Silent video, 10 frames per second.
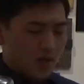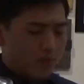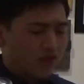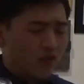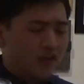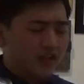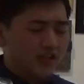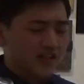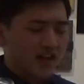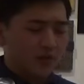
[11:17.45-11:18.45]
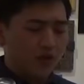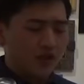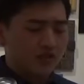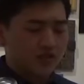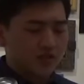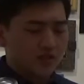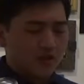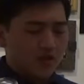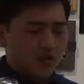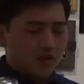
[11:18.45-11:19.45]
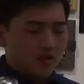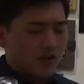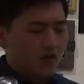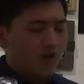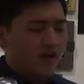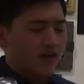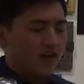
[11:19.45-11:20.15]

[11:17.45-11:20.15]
Before he could decide which, Comrade